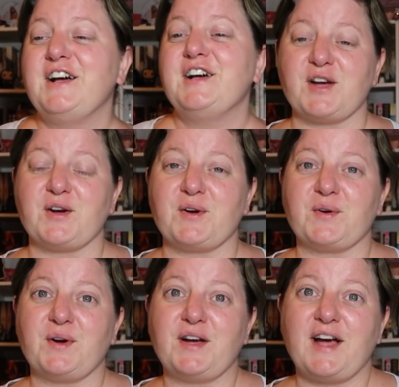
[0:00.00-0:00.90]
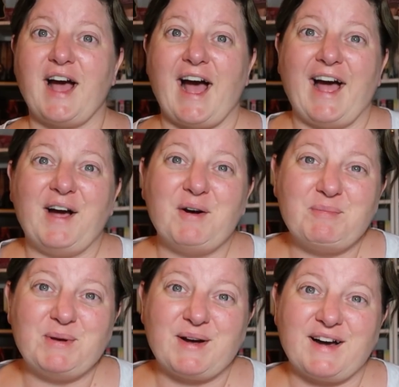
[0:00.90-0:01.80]
So I hope
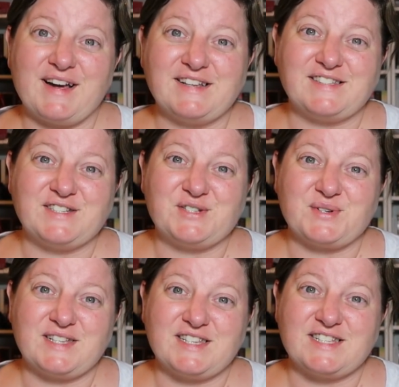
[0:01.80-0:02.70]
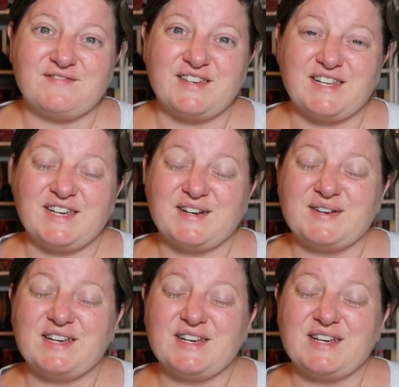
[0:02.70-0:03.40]
you guys enjoyed this video.